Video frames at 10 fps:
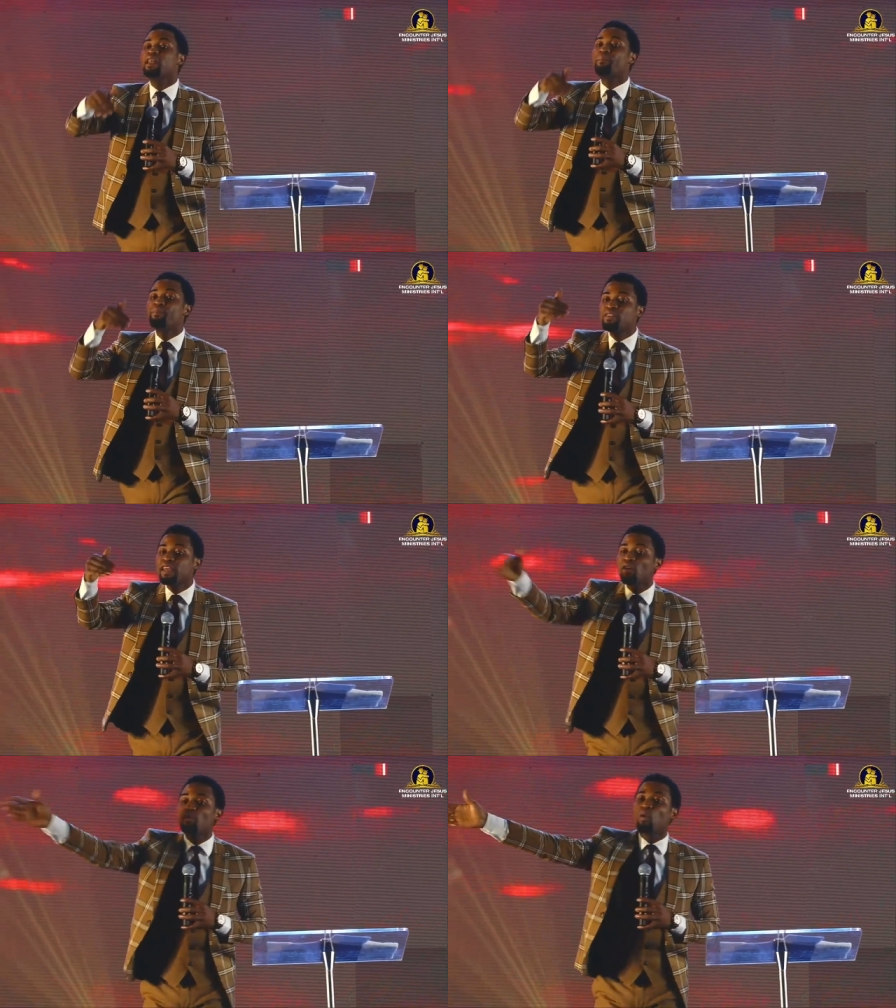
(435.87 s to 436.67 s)
the
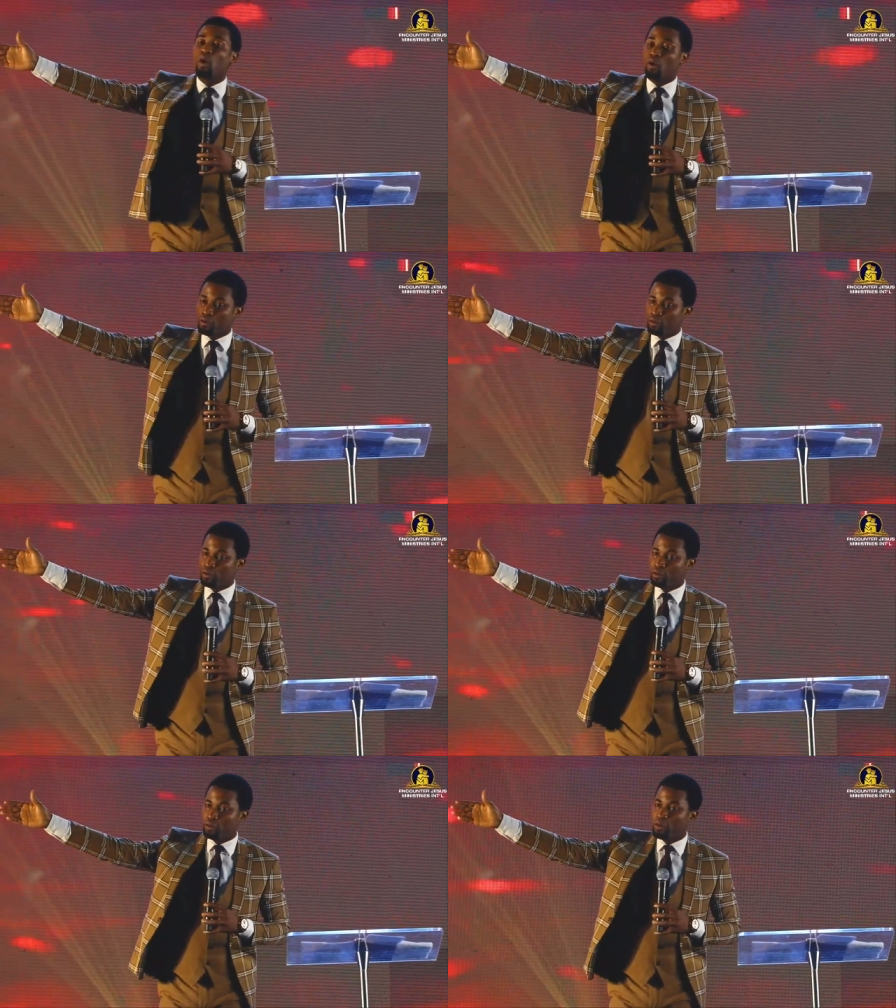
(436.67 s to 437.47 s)
business of the world.
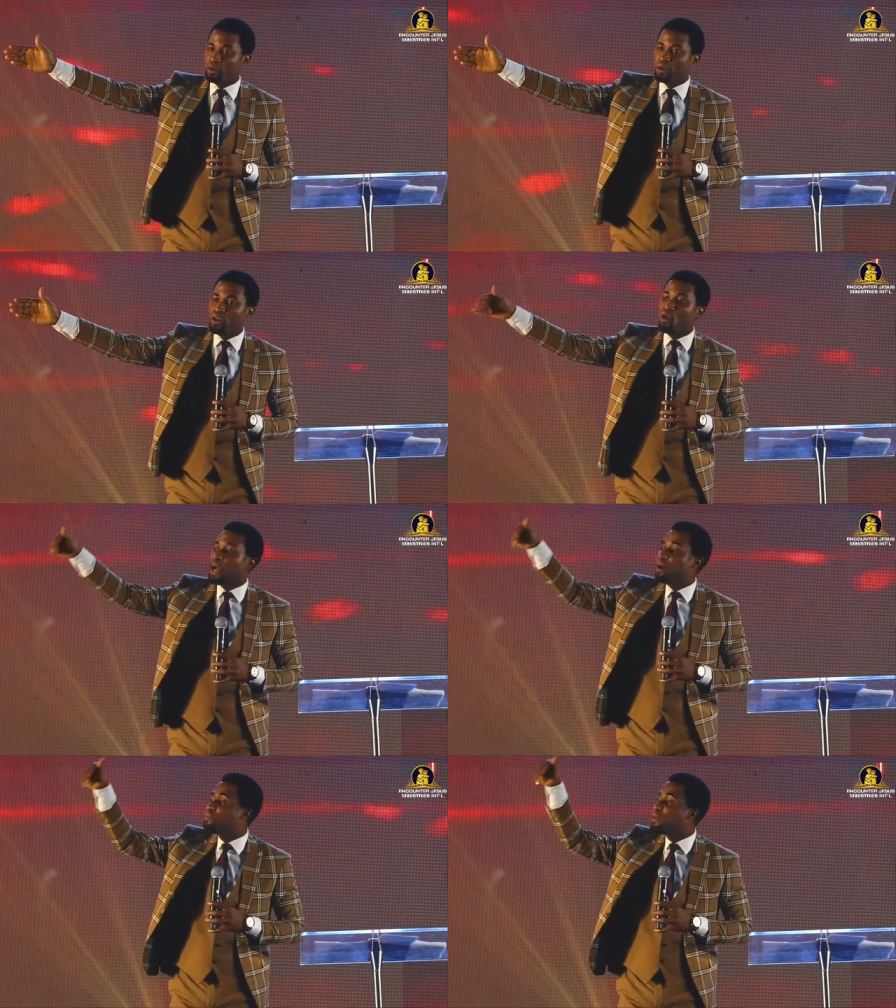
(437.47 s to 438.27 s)
You
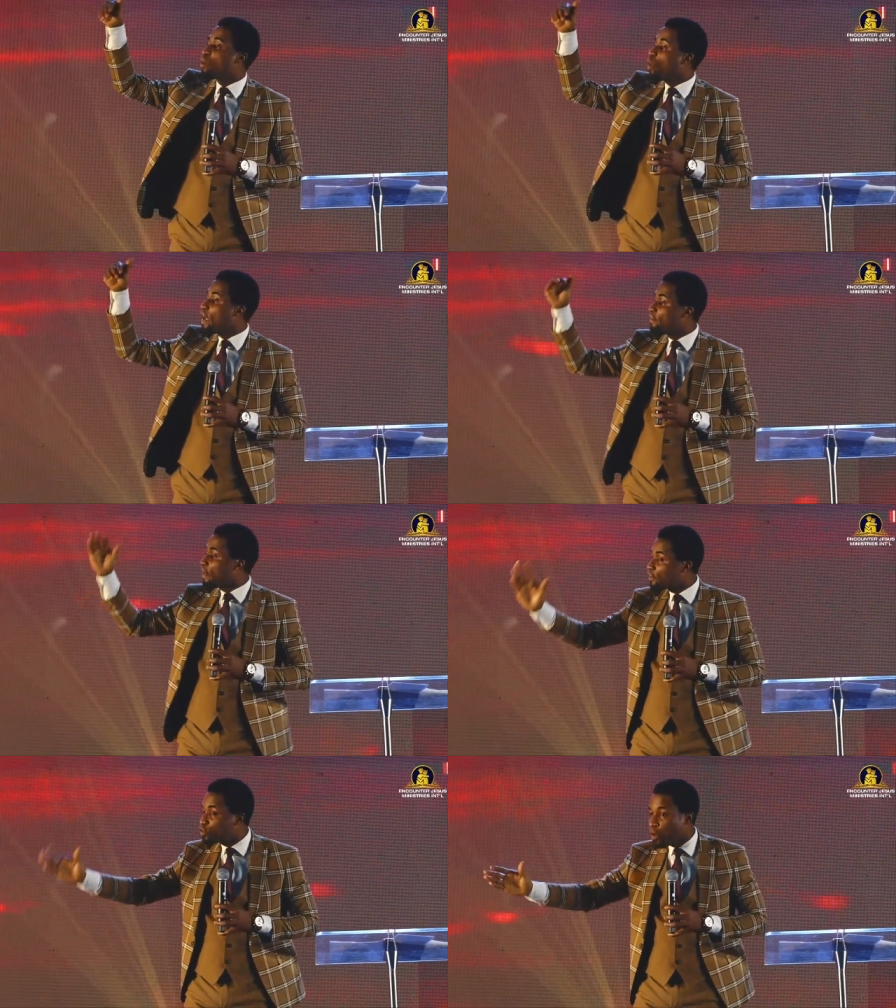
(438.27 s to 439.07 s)
can be a choir
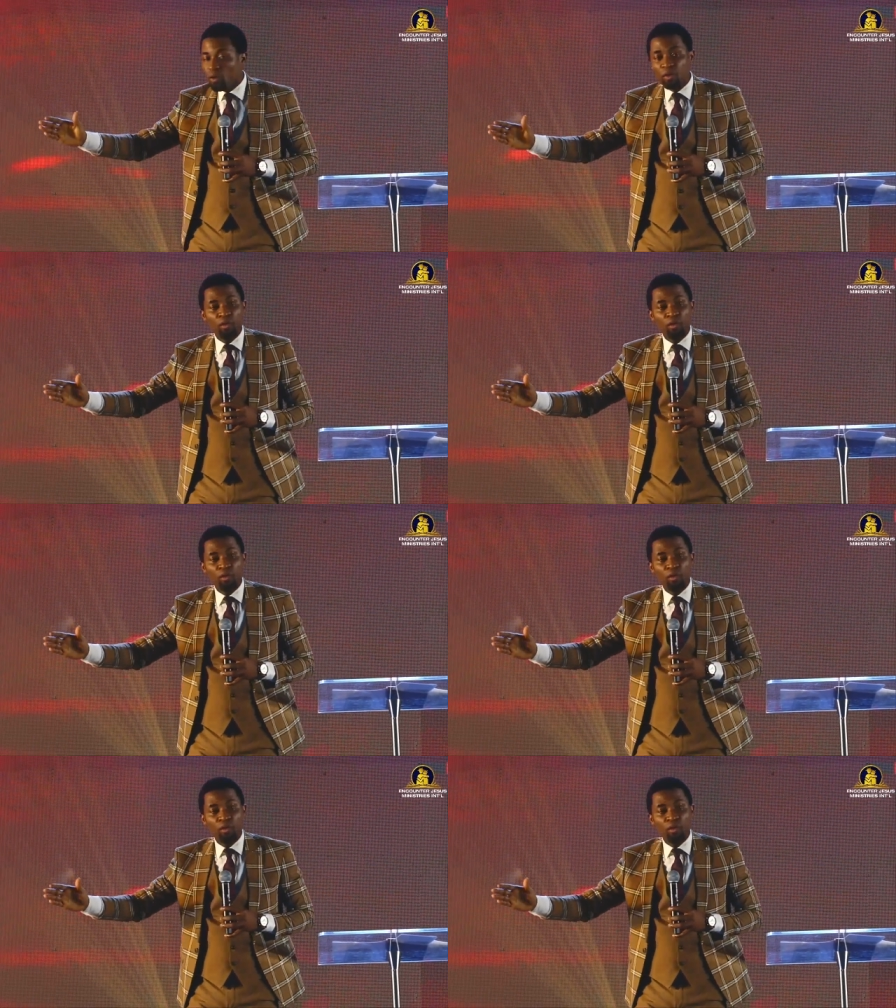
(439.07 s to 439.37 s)
director,